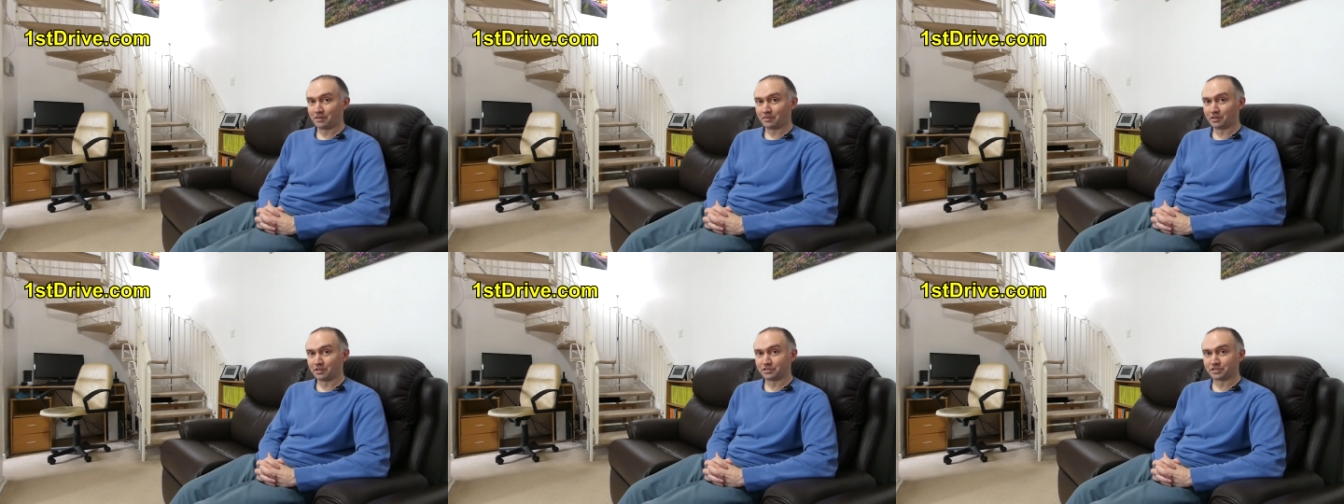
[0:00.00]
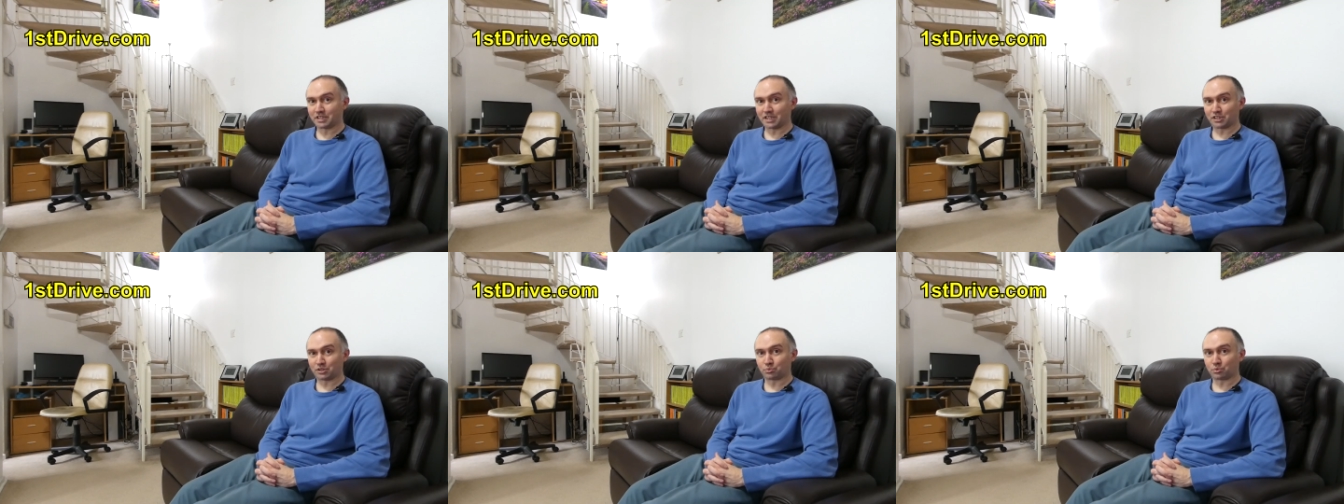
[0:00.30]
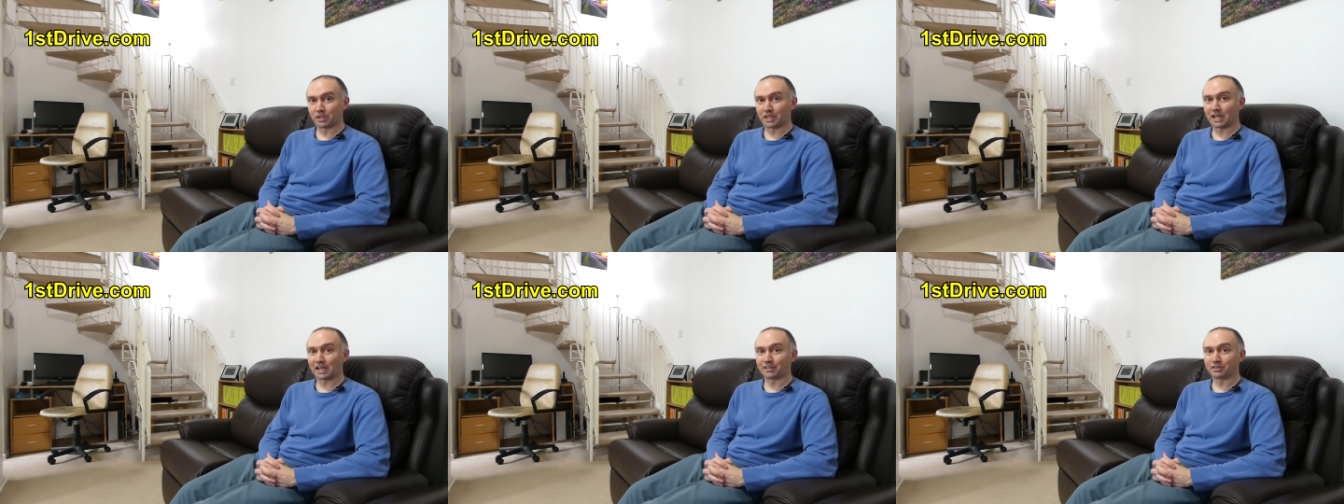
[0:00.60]
the tests
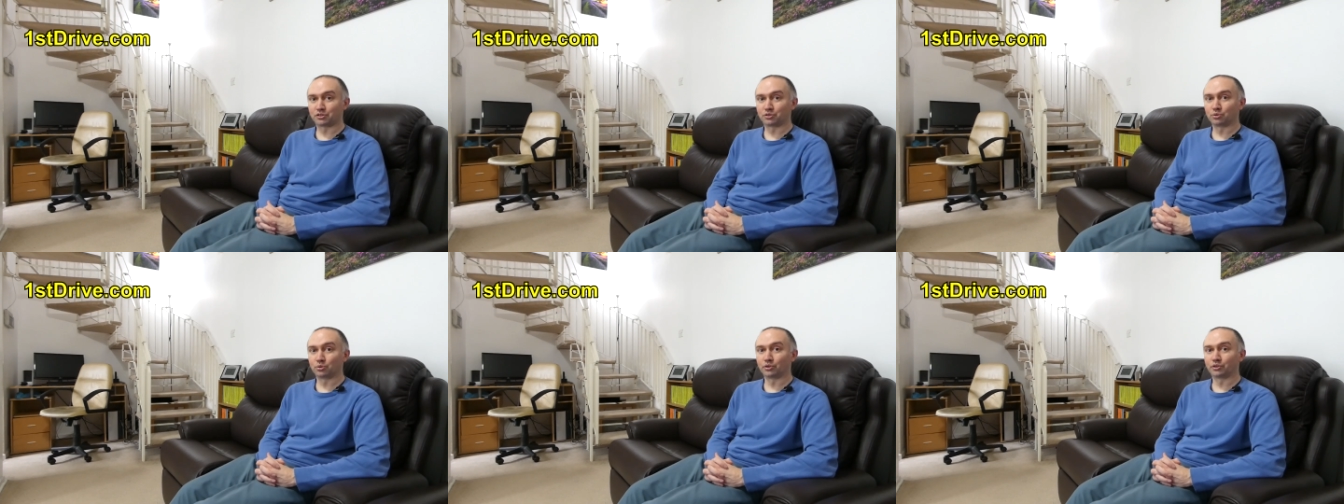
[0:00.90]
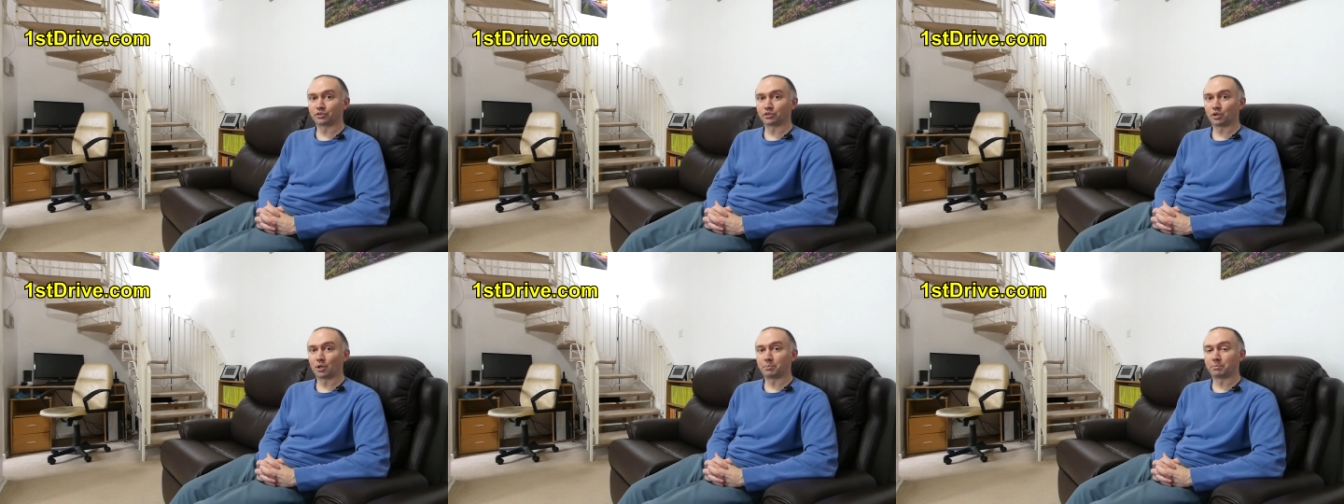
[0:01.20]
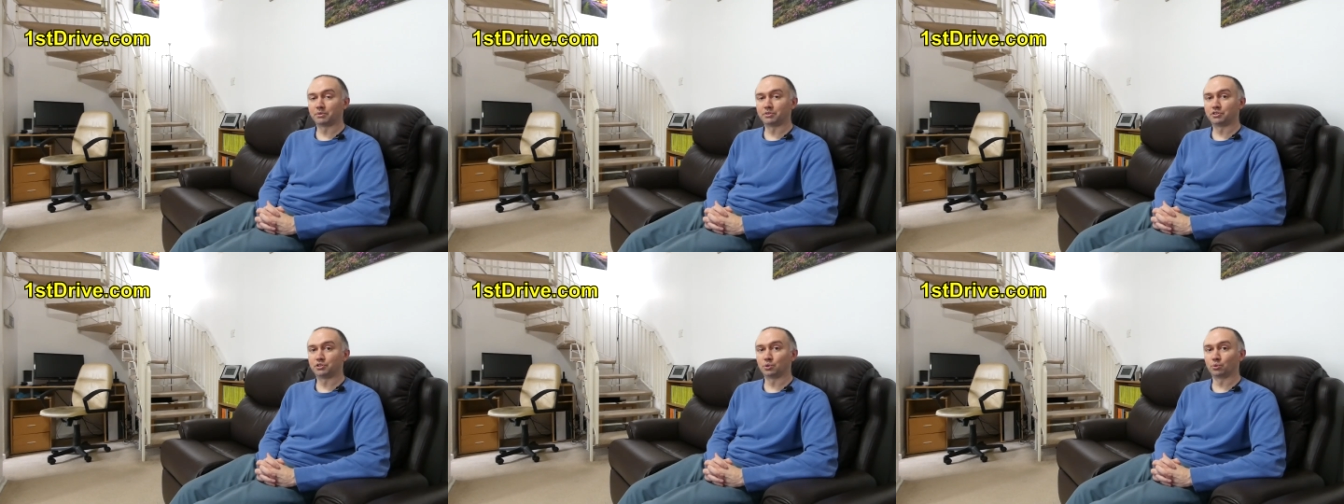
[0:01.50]
were cancelled up
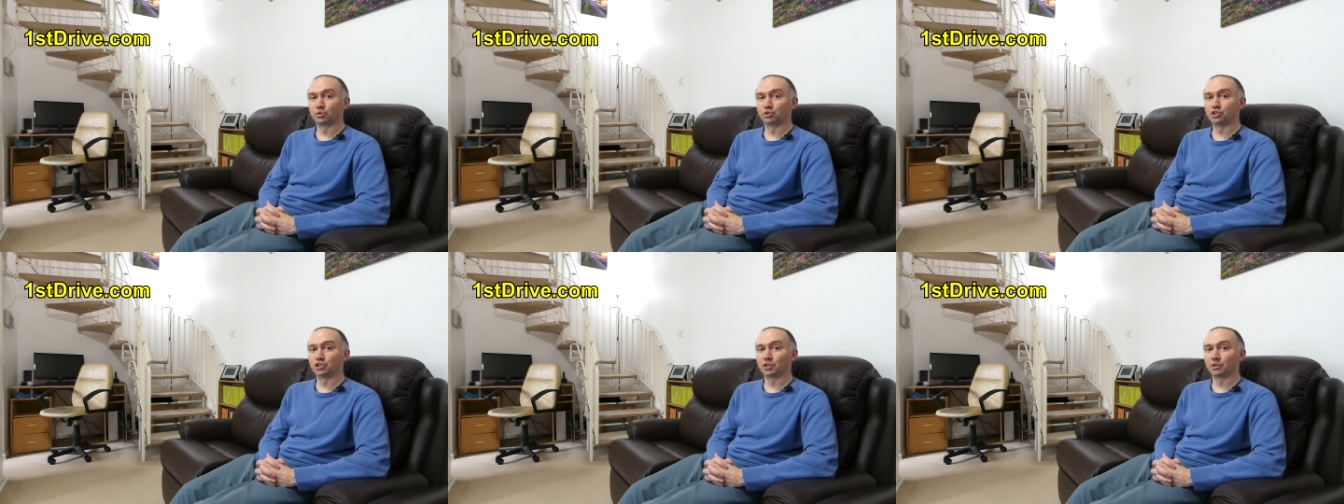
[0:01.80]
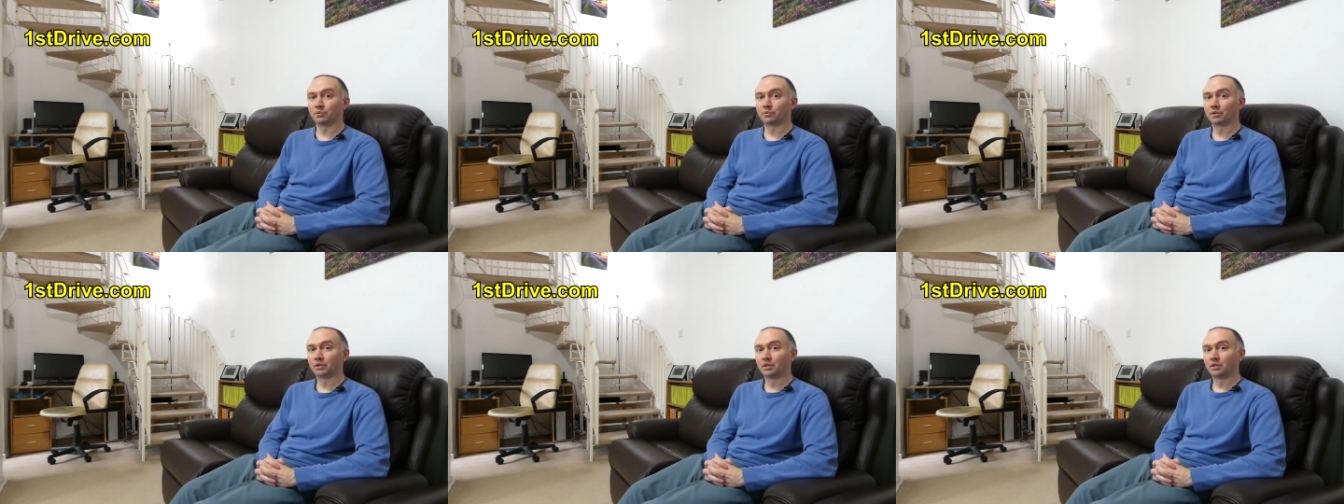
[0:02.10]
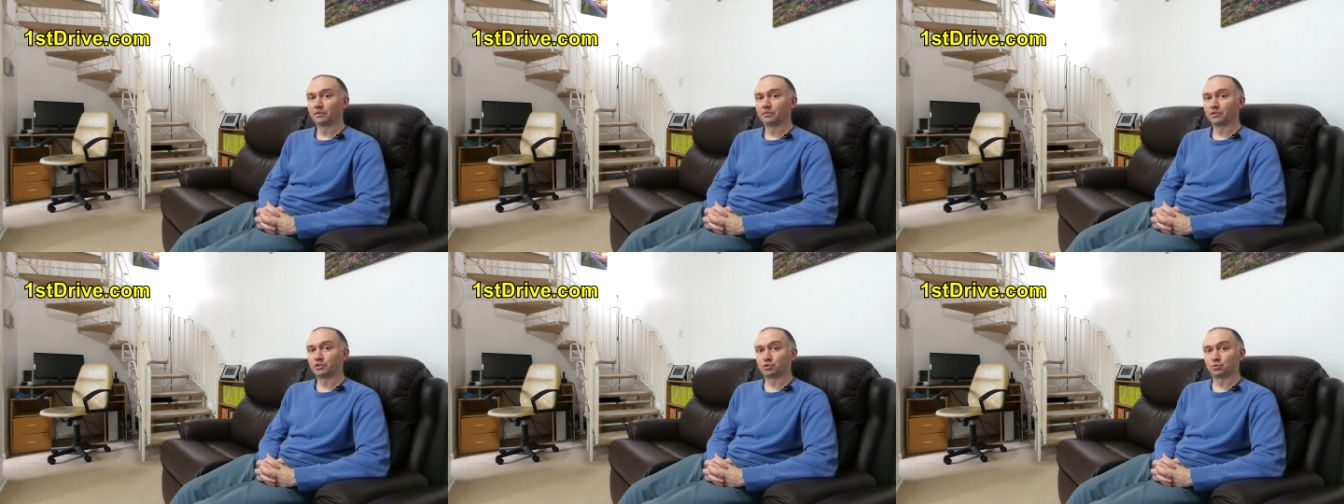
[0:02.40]
until June
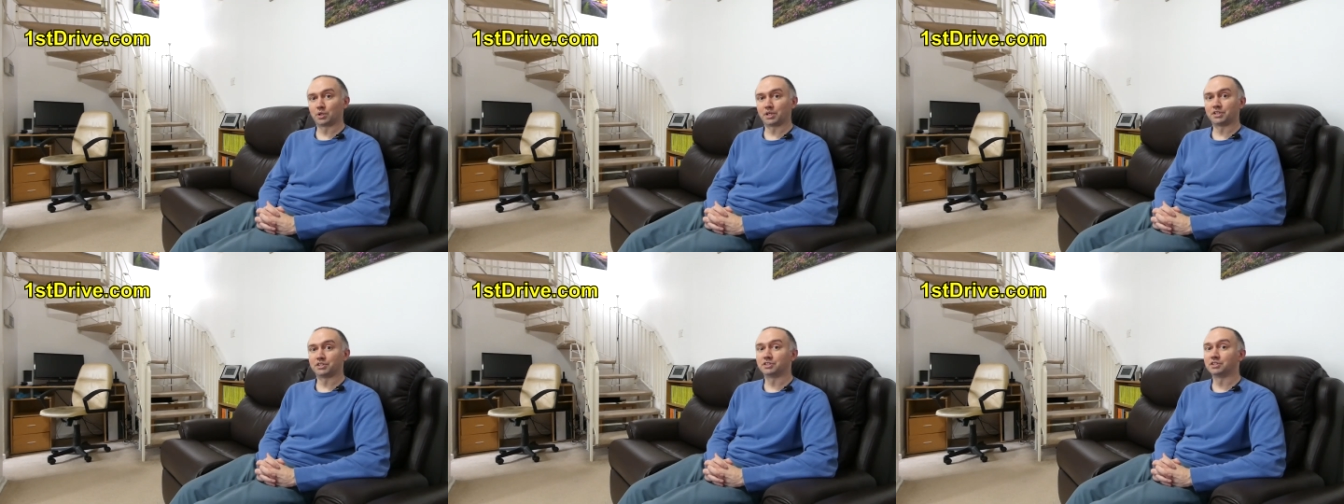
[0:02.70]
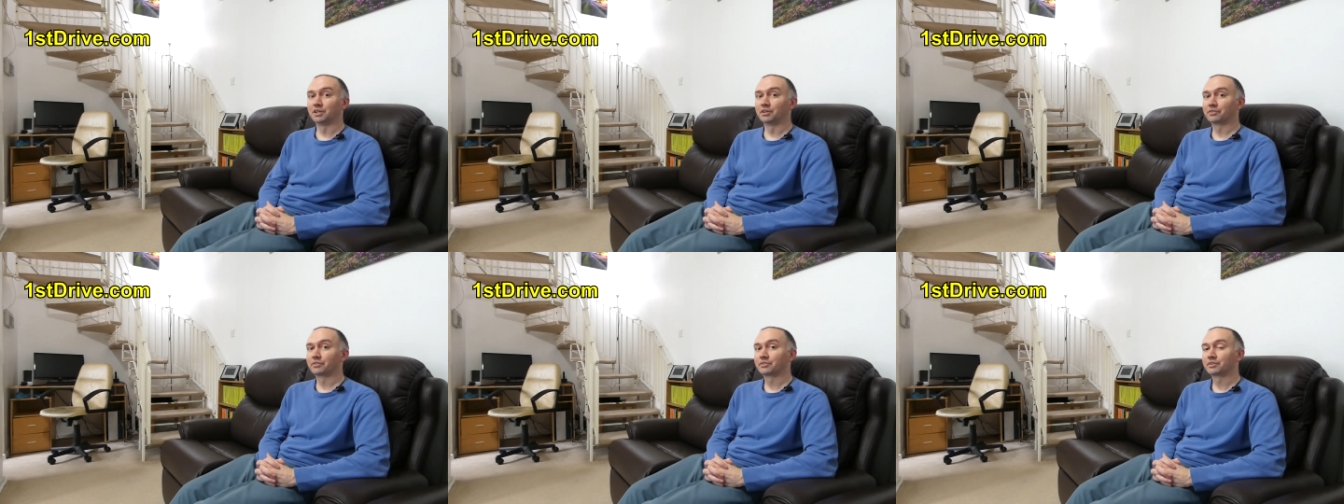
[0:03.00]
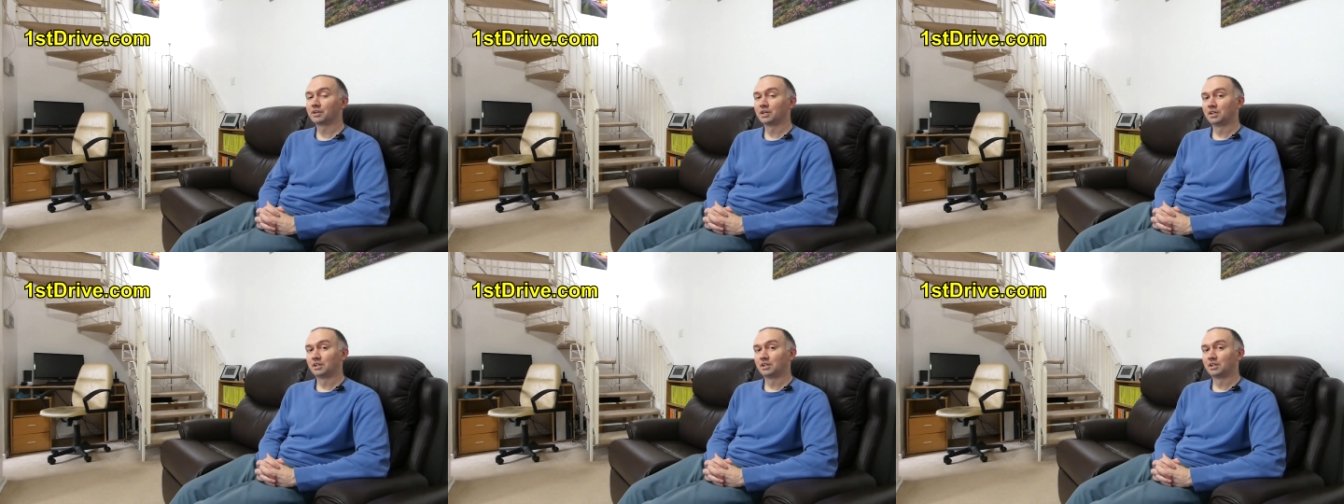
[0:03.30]
the 20th,